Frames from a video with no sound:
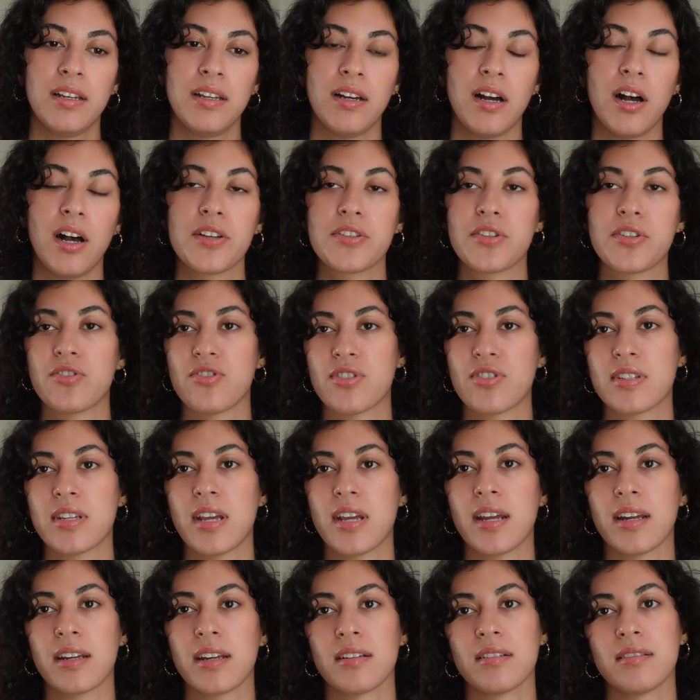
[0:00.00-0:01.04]
also just
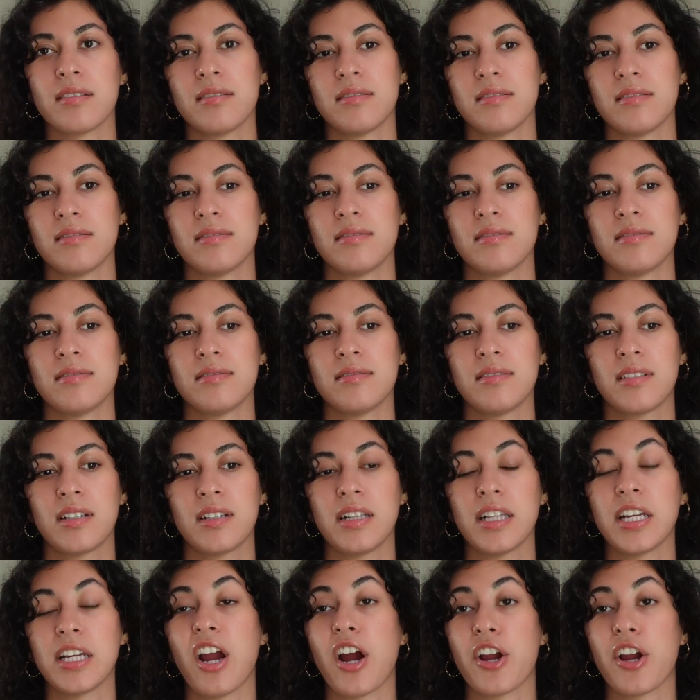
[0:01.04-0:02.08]
like
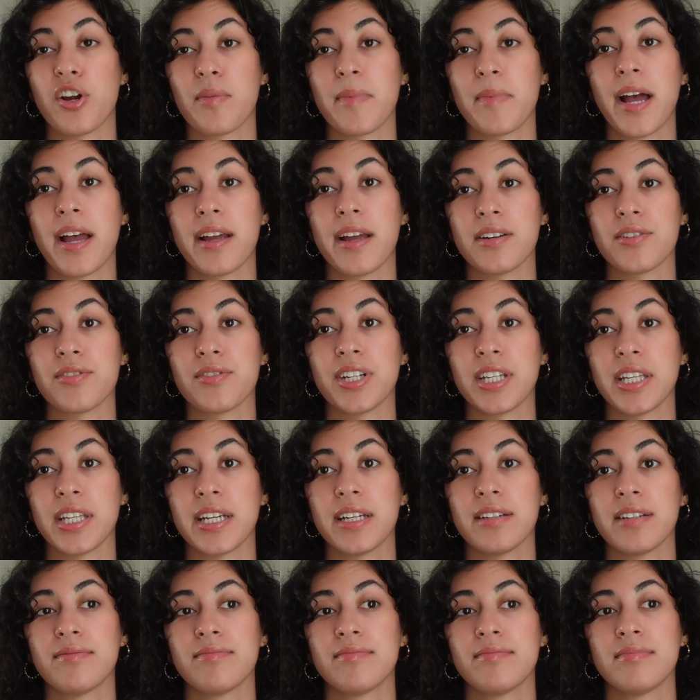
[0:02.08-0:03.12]
clear out your mind,
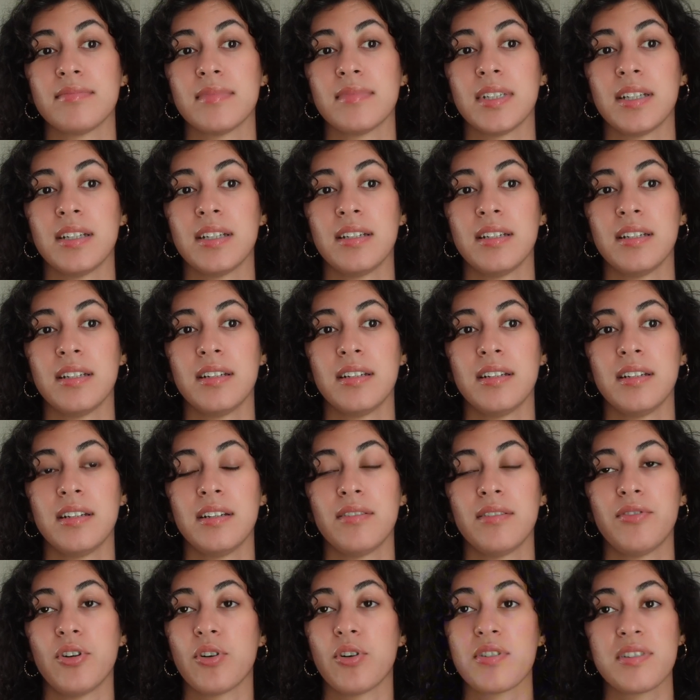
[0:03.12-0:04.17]
really
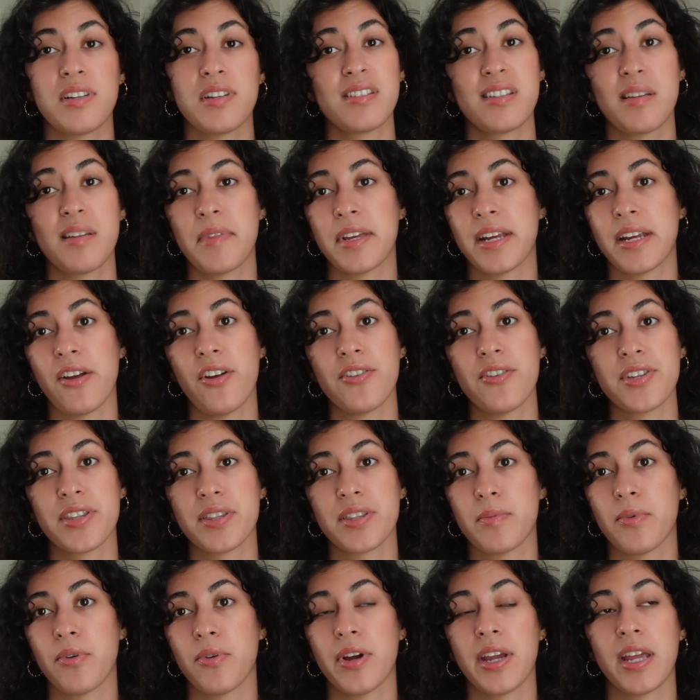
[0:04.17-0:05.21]
focus on something else at
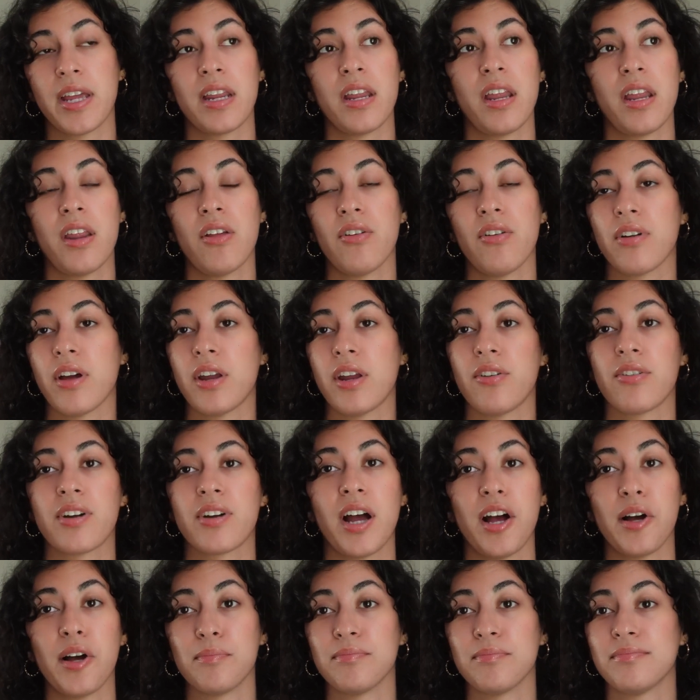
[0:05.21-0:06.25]
the point, and it'll
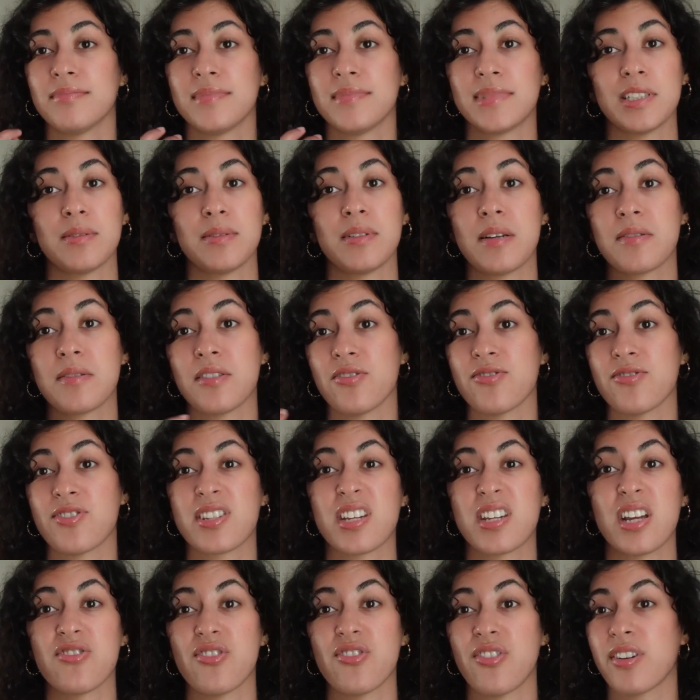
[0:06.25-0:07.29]
come. Sometimes
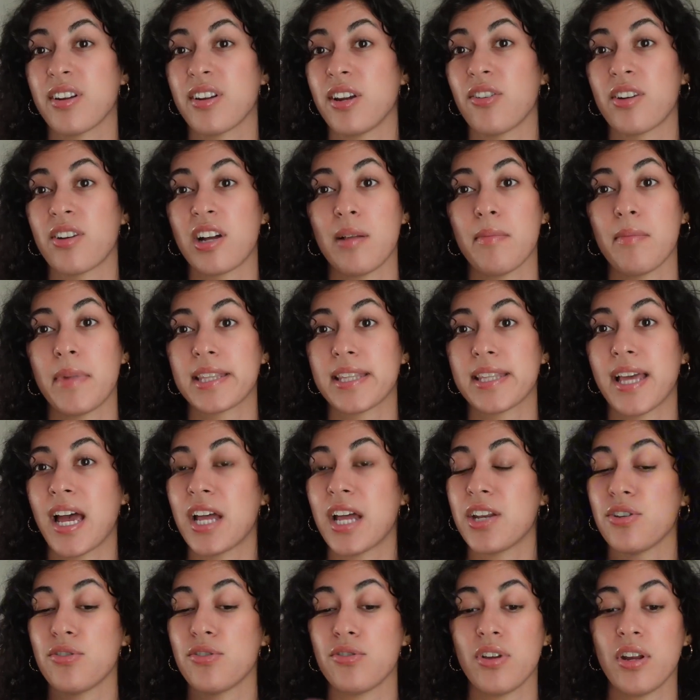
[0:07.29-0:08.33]
it'll come like that,
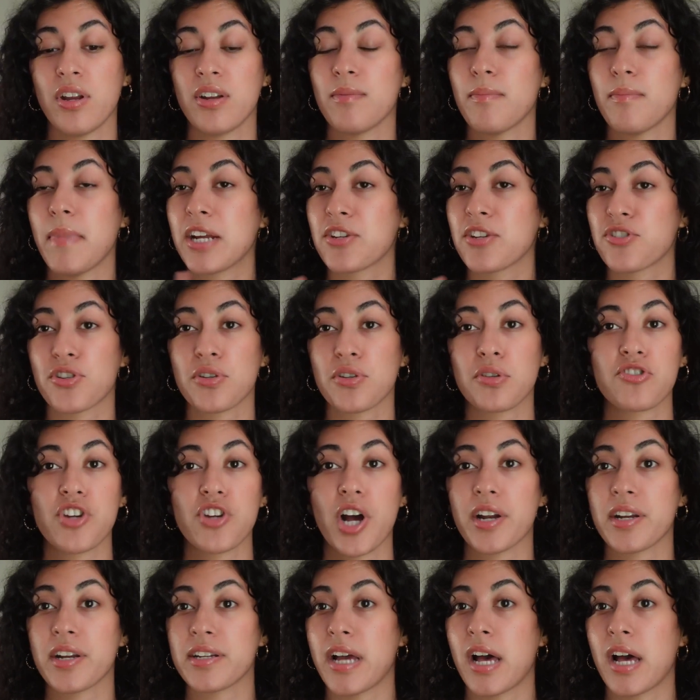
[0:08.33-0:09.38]
and make sure you
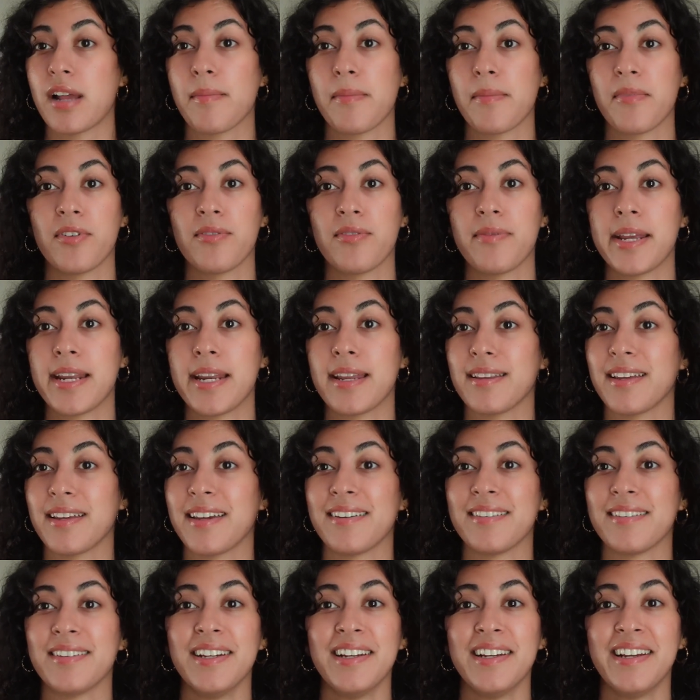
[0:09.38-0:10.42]
jot it down
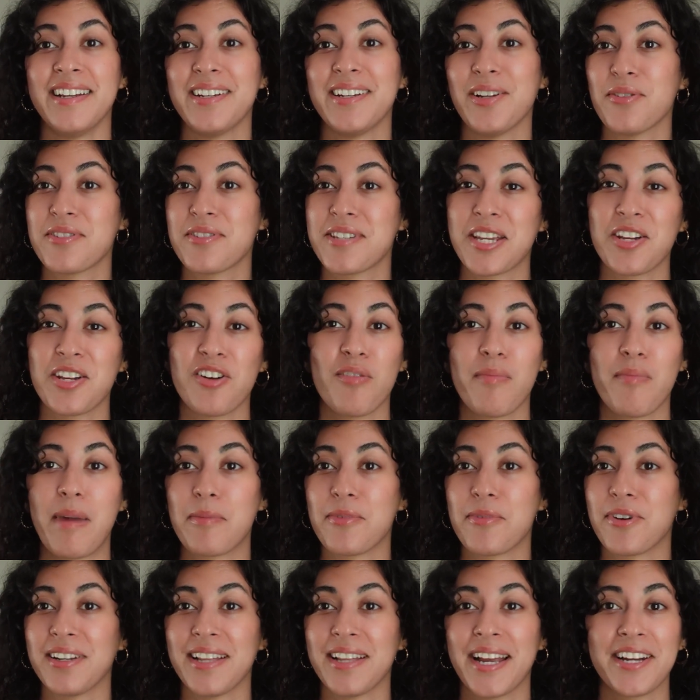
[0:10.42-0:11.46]
immediately. Don't say you'll
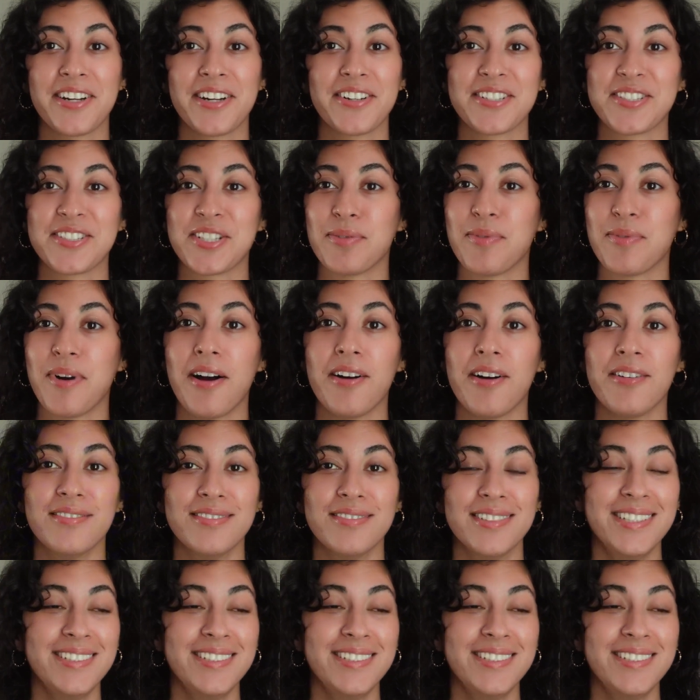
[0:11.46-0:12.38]
remember it later, because you won't.